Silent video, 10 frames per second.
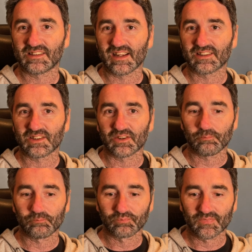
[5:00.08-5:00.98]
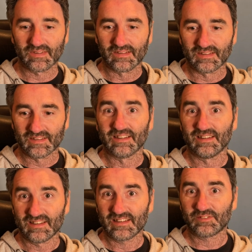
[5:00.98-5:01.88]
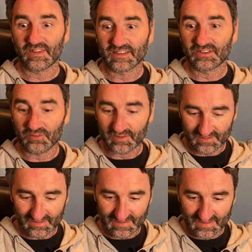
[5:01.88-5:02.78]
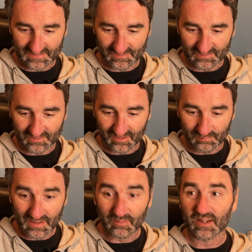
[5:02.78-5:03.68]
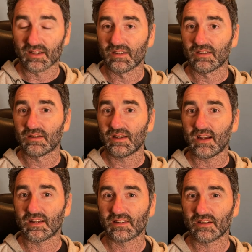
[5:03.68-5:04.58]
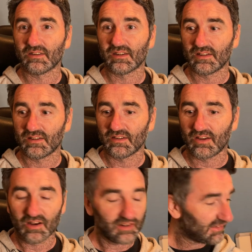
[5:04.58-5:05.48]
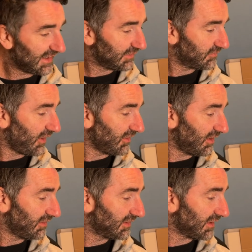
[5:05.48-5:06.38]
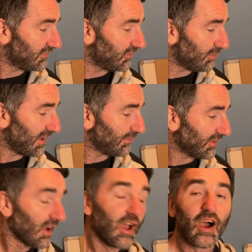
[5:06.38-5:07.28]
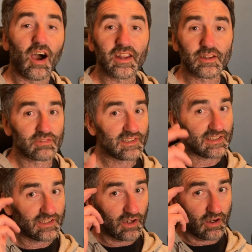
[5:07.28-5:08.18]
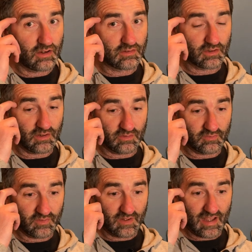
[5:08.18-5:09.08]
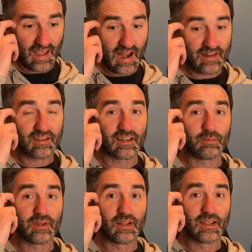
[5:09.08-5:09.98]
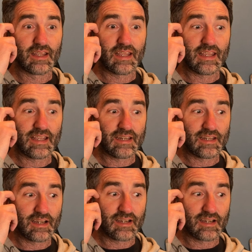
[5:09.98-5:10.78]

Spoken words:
changed a lot, as things do in that sort of time. But anyway, yeah, so I'm going to take some photos in full manual mode. I need to resist the urge of editing them in